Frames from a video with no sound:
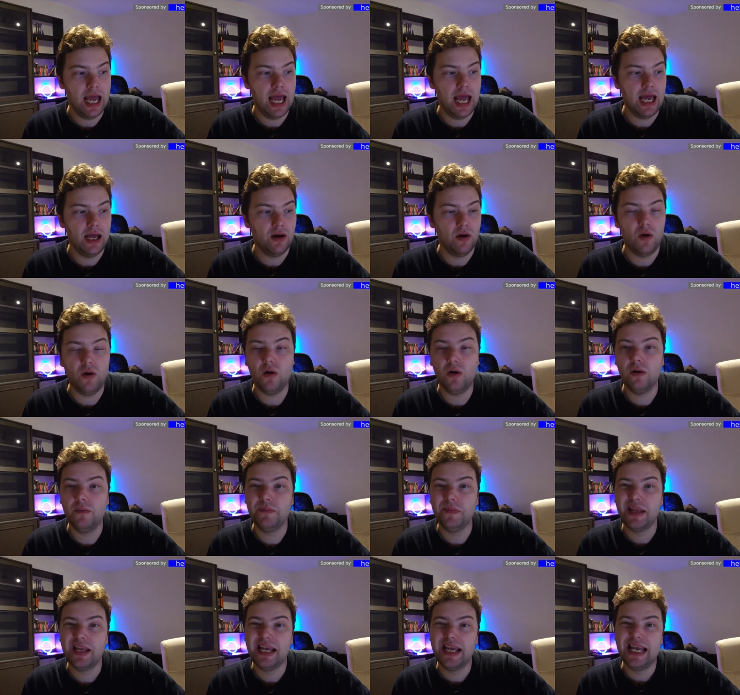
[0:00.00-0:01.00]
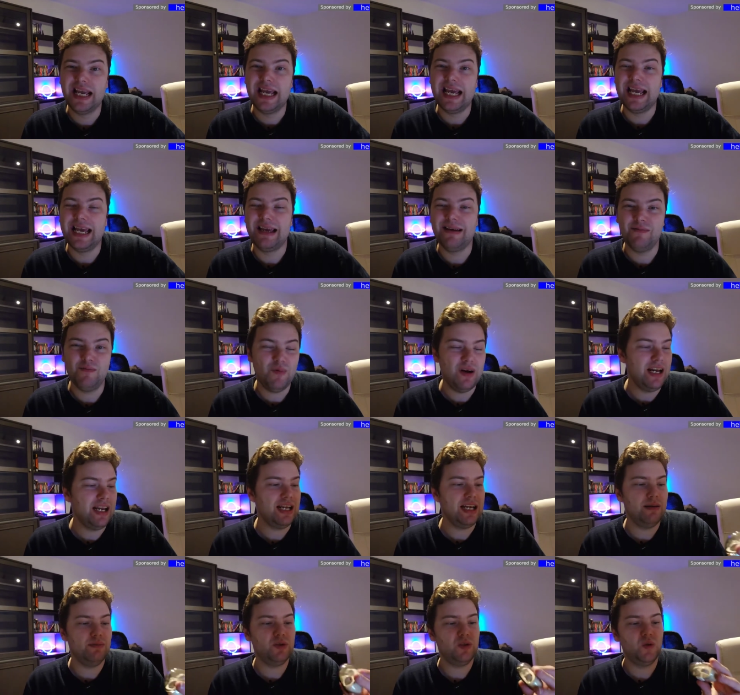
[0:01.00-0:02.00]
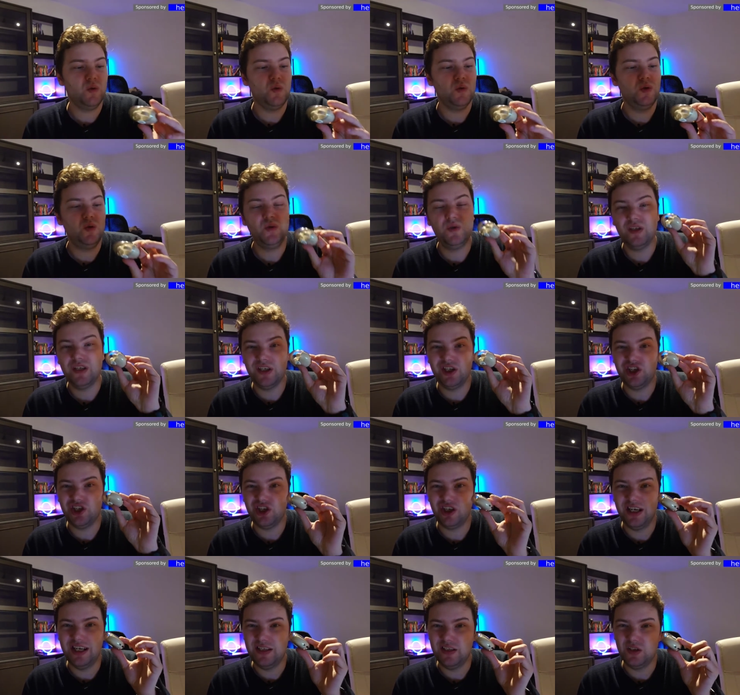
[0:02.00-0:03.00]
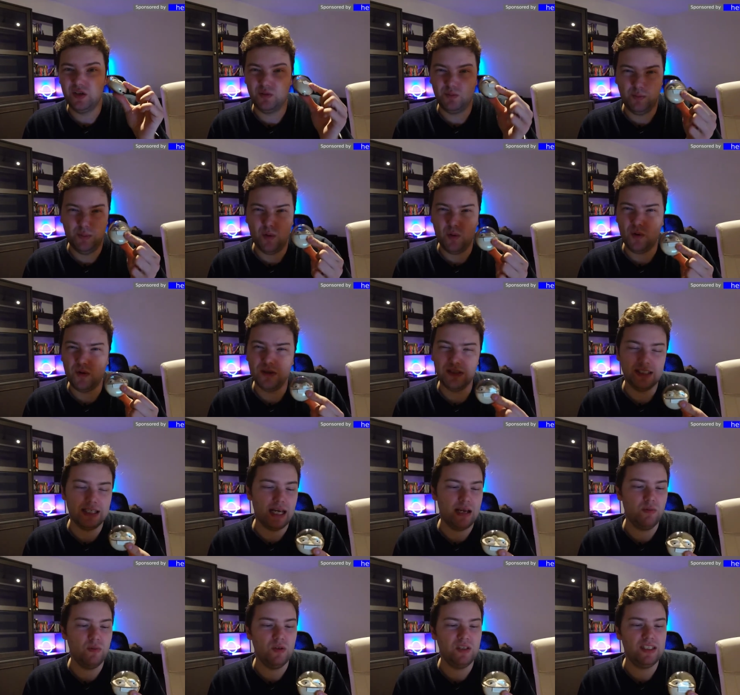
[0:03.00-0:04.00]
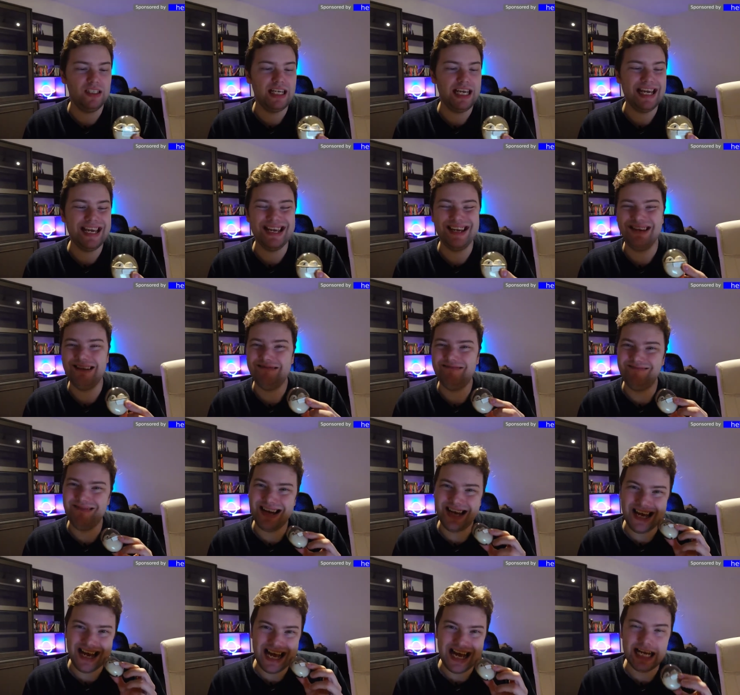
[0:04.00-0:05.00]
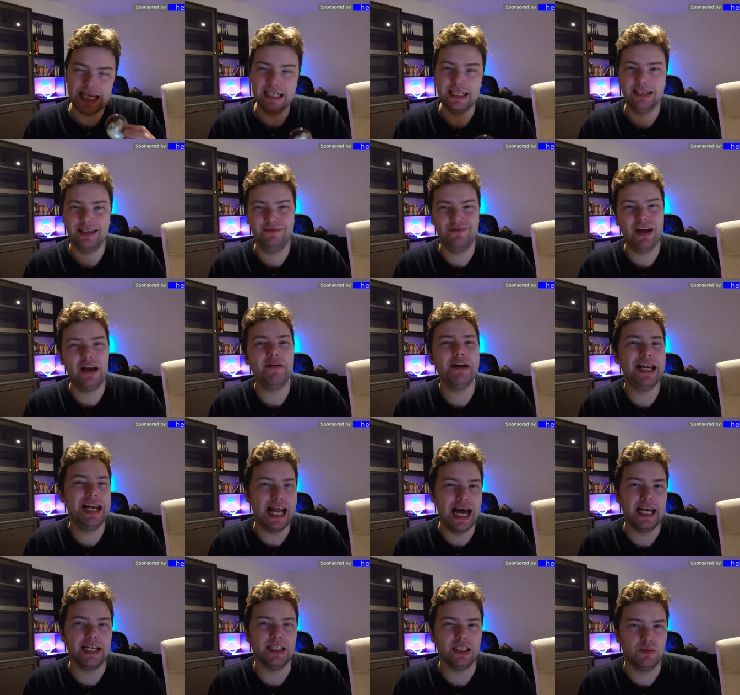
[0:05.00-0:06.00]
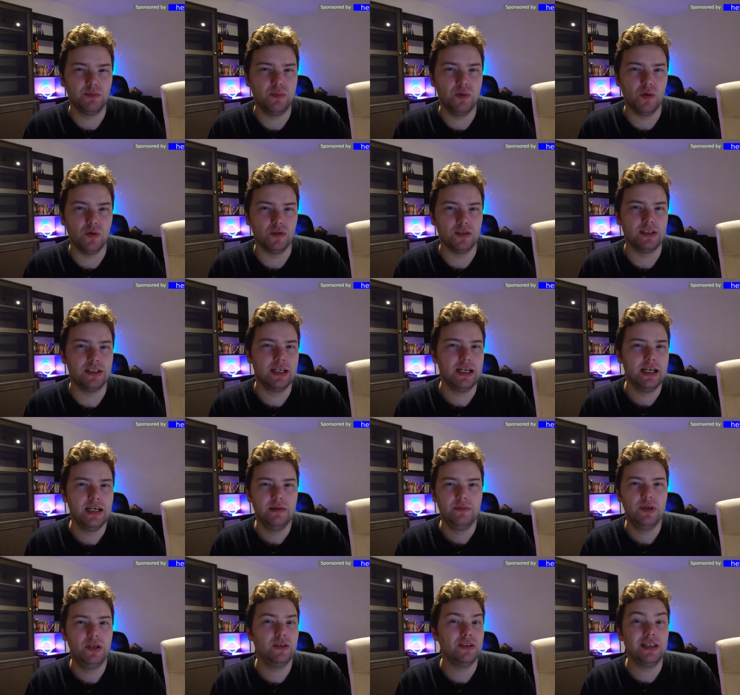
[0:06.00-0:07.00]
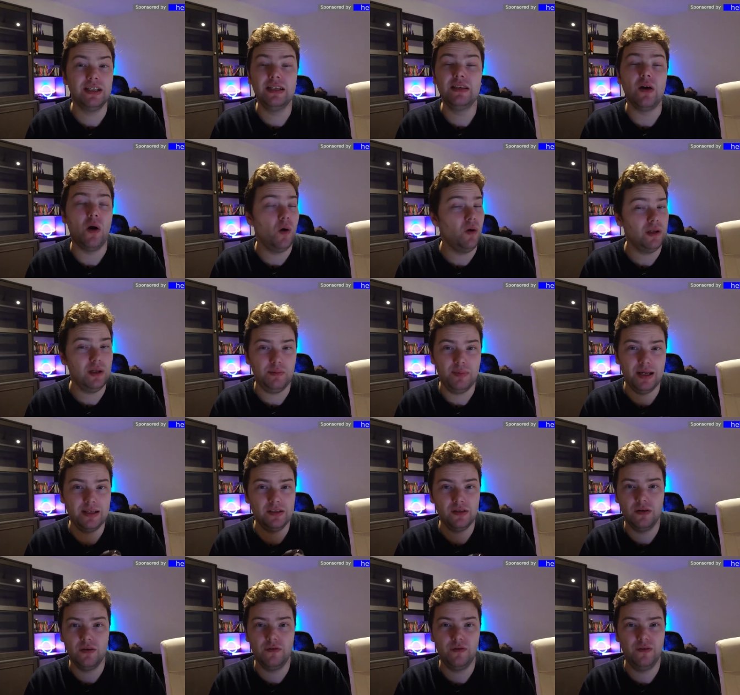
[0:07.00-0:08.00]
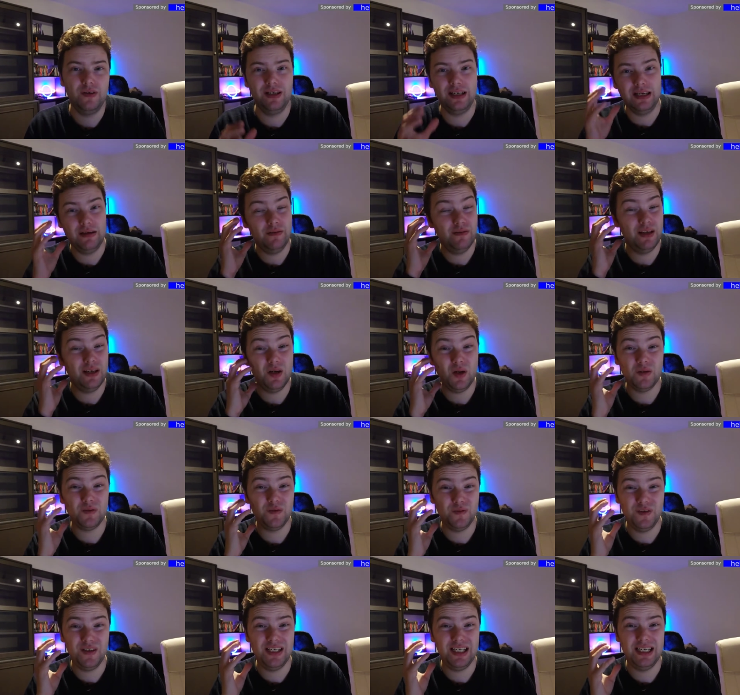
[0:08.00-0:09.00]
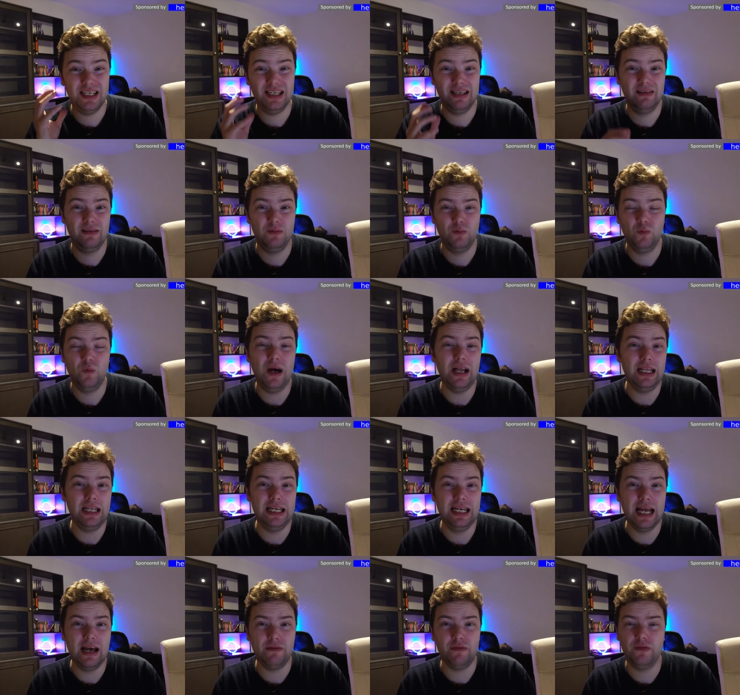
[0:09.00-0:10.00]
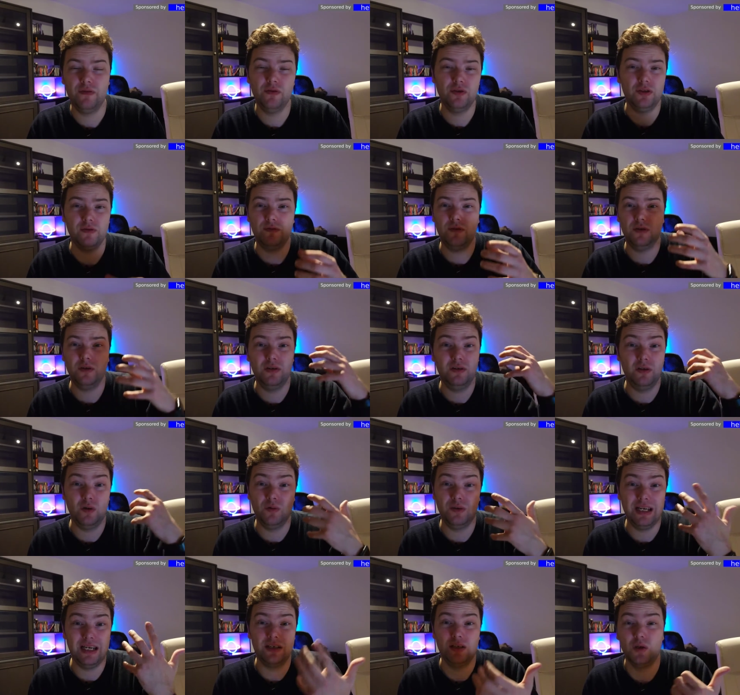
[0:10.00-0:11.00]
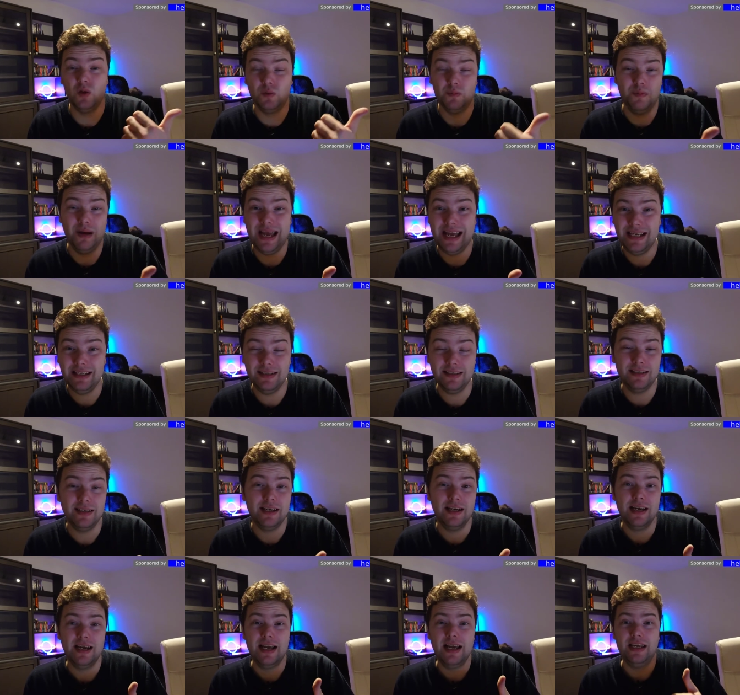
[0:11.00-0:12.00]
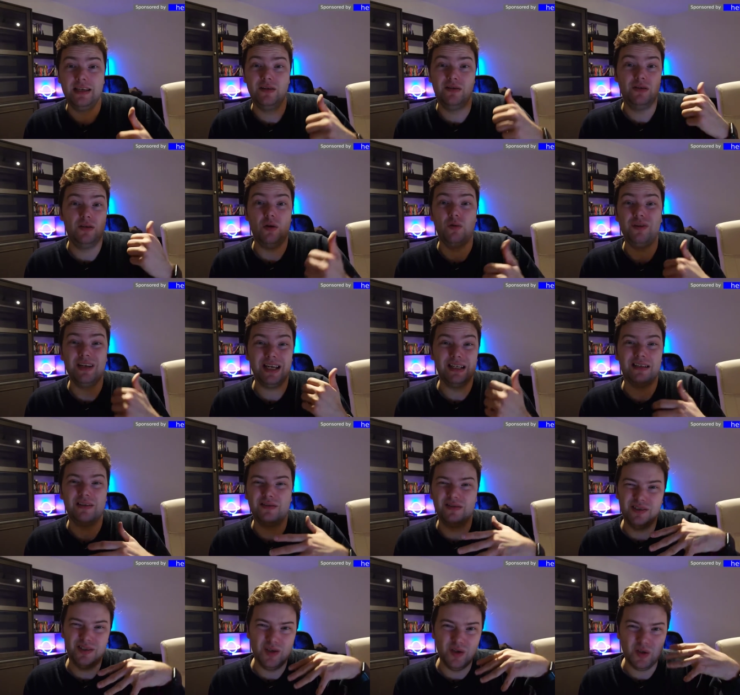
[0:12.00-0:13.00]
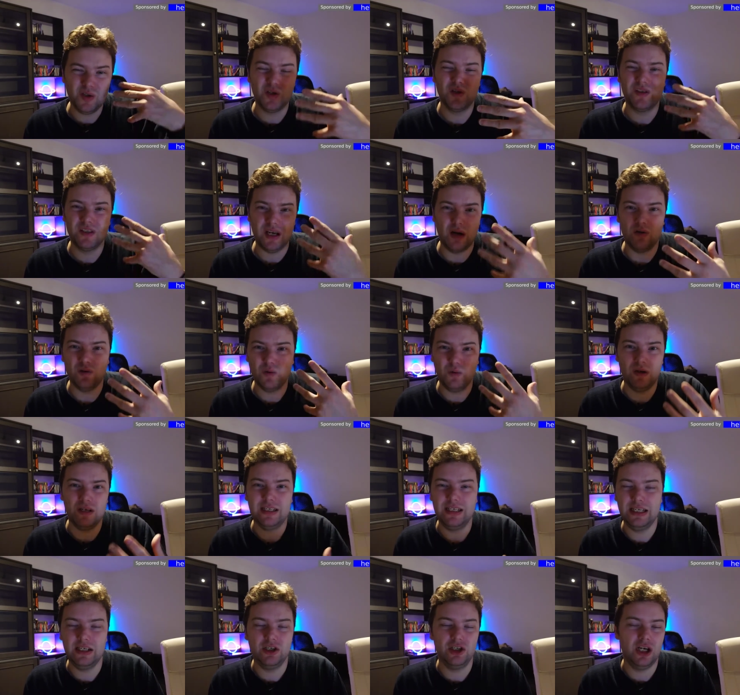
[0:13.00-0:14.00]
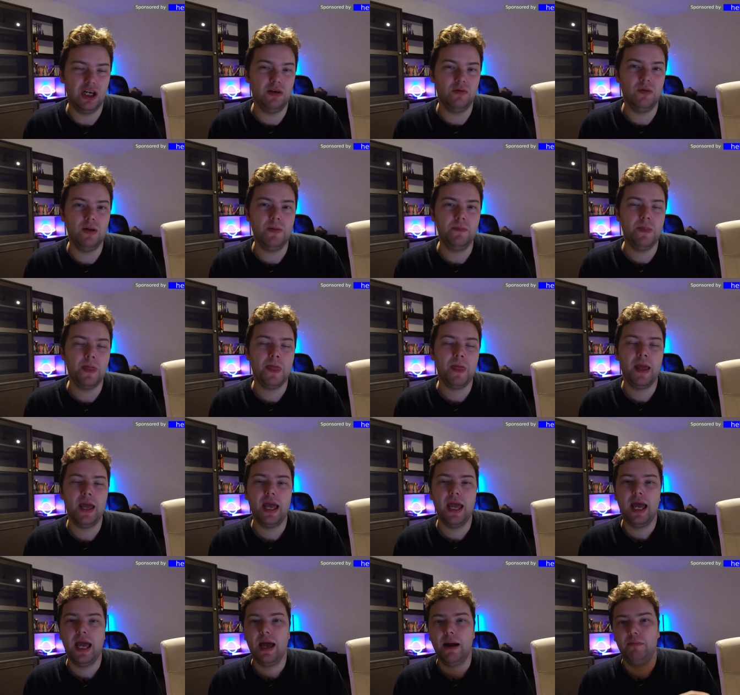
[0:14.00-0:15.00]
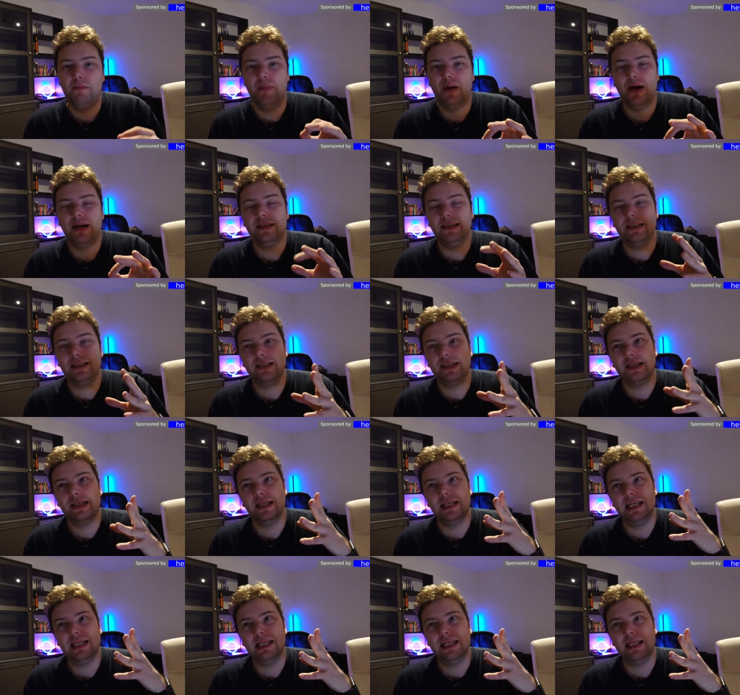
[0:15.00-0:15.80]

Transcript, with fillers: at all. Uh, when it comes to usage in sports, I would say uh, very light sports, because it all depends on the fit. If they're not fitting well enough, first of all, you don't get good bass, you don't get good sound quality in general, but